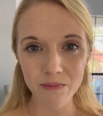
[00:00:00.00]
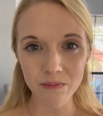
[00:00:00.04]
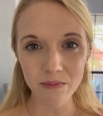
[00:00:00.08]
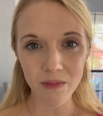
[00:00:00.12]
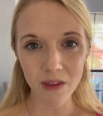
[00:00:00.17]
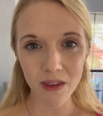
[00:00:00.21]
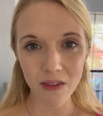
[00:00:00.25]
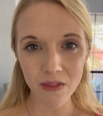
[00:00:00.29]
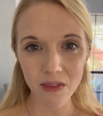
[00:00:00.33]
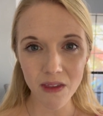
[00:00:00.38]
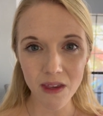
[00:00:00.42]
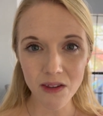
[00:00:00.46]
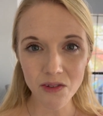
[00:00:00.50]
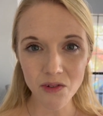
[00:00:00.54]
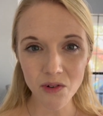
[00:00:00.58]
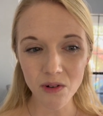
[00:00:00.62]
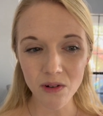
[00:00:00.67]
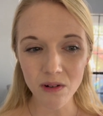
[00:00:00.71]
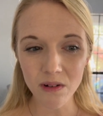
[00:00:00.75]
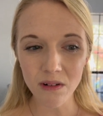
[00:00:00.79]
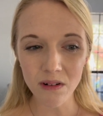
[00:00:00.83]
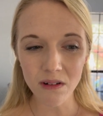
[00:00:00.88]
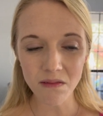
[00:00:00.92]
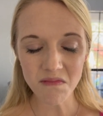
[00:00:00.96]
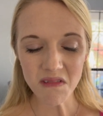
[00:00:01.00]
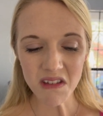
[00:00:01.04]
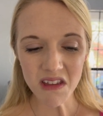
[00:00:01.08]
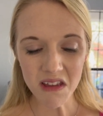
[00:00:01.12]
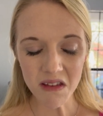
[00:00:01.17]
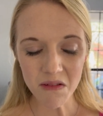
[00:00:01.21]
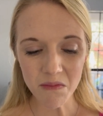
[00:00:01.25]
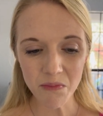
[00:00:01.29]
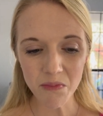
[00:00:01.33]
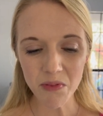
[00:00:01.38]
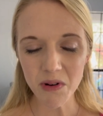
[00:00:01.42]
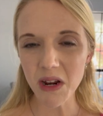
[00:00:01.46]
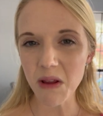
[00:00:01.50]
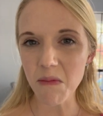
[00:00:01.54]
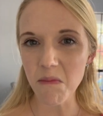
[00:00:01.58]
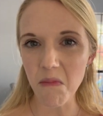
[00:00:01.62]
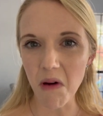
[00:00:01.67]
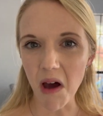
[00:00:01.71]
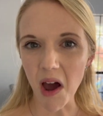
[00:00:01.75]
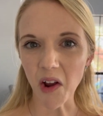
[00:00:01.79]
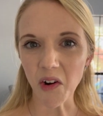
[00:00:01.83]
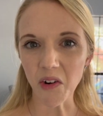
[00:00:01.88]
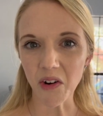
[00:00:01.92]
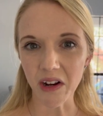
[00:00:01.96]
These are pretty
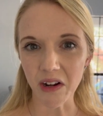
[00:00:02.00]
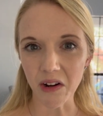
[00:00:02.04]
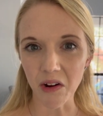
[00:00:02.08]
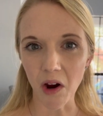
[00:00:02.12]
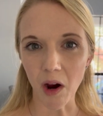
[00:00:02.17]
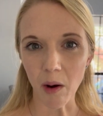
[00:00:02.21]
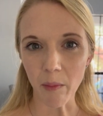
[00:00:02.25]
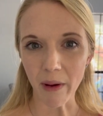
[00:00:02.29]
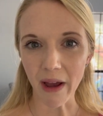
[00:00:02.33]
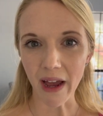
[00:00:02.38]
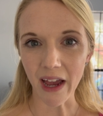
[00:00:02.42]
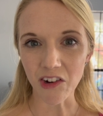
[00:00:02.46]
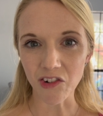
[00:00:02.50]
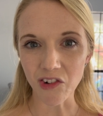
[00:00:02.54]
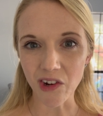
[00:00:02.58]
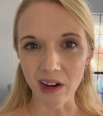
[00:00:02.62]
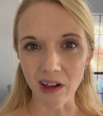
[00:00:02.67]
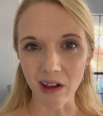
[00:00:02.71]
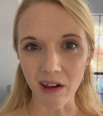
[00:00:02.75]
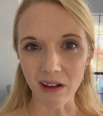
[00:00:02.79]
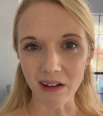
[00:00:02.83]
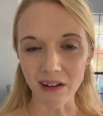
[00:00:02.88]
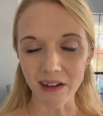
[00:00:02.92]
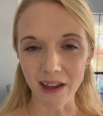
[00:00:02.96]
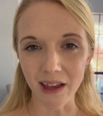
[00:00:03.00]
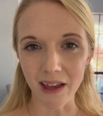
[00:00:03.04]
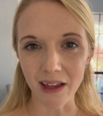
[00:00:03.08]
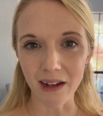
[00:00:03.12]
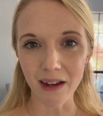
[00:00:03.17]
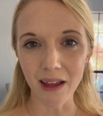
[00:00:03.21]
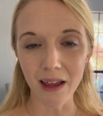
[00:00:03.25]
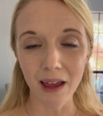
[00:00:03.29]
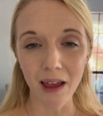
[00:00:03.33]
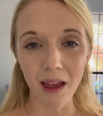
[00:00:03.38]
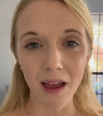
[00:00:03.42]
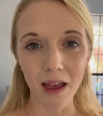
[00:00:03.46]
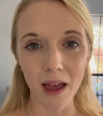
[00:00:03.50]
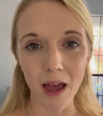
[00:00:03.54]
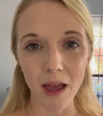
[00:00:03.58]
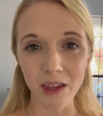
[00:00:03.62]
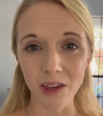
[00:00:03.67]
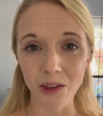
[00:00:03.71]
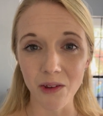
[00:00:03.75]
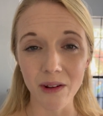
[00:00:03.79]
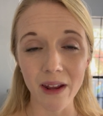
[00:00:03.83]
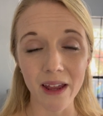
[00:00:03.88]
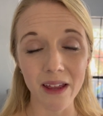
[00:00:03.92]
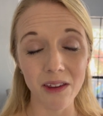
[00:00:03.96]
moderate in carbohydrate content.
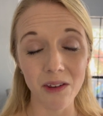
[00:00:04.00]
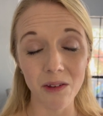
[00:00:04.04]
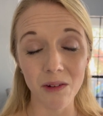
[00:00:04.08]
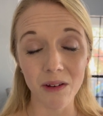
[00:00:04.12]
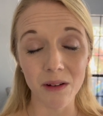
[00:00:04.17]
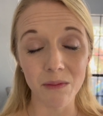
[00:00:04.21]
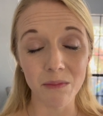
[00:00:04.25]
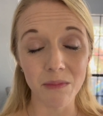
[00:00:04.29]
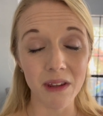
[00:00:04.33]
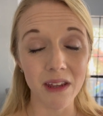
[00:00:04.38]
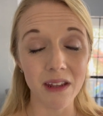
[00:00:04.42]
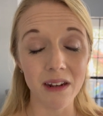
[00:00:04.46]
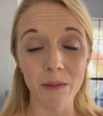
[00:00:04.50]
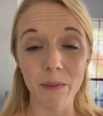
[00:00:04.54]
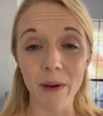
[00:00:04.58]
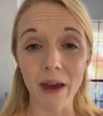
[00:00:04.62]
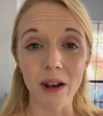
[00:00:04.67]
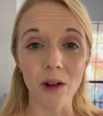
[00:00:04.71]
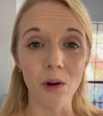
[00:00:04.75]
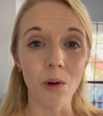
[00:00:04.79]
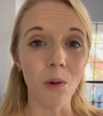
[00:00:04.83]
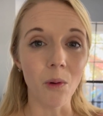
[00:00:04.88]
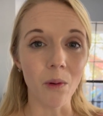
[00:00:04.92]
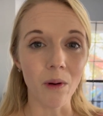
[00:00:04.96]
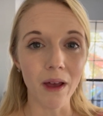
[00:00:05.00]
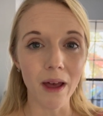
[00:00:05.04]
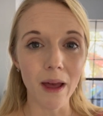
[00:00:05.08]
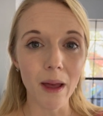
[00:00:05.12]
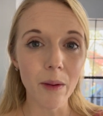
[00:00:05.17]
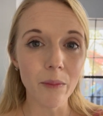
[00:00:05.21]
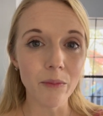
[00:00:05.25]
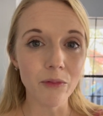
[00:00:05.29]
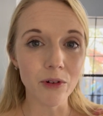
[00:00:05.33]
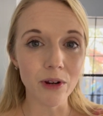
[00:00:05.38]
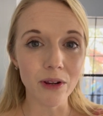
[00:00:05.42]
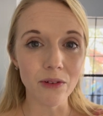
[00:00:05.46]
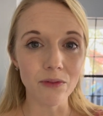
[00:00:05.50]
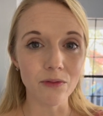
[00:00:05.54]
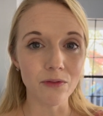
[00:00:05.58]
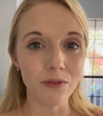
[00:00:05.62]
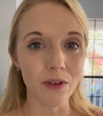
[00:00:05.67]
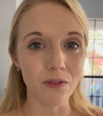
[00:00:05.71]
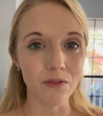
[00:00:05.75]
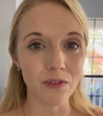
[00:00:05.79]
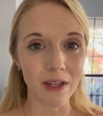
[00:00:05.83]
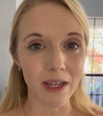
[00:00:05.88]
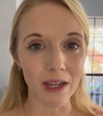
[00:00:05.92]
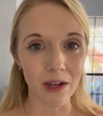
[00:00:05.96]
You could eat about a whole cup for even
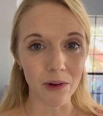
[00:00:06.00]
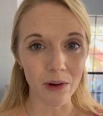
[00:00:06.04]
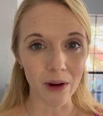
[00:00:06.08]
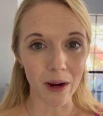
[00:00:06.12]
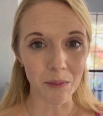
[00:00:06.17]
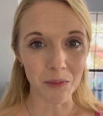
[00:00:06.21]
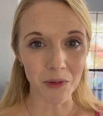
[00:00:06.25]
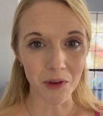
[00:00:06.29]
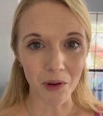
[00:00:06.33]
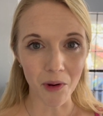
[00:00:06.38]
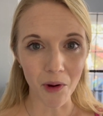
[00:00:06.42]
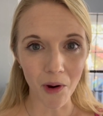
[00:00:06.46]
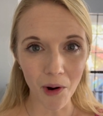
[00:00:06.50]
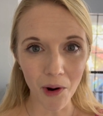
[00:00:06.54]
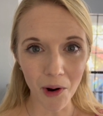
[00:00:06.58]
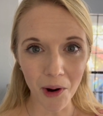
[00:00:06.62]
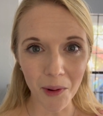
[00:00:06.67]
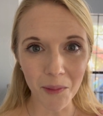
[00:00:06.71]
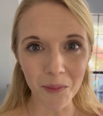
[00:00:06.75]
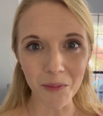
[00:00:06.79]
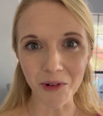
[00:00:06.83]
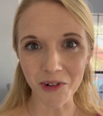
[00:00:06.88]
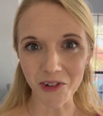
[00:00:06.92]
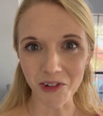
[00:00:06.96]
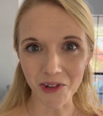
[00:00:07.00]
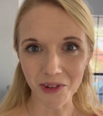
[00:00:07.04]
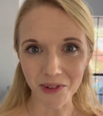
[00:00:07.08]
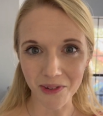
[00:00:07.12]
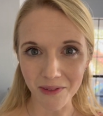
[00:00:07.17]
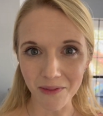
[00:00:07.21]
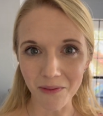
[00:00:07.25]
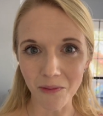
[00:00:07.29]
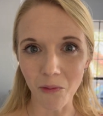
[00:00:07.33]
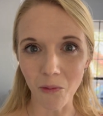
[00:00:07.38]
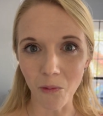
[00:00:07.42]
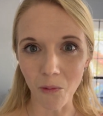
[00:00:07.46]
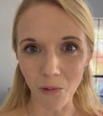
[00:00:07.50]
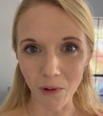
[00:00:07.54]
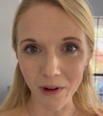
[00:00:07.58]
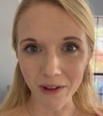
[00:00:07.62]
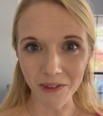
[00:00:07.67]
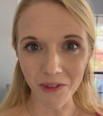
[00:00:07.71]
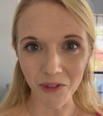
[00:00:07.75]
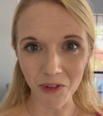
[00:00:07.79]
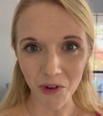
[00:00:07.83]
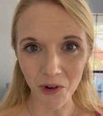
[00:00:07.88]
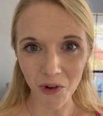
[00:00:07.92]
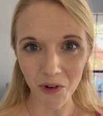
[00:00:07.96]
15 grams of carb, which is
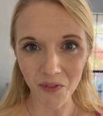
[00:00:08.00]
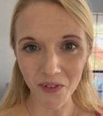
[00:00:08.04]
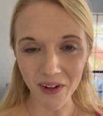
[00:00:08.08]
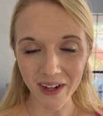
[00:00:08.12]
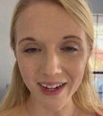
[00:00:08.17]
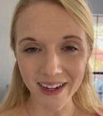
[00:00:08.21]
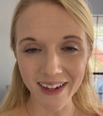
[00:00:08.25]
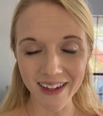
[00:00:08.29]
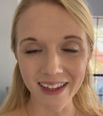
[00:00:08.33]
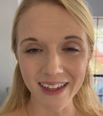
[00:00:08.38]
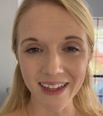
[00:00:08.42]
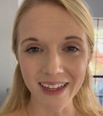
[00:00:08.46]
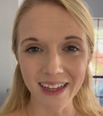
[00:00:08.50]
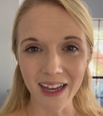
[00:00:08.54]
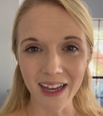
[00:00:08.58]
one serving.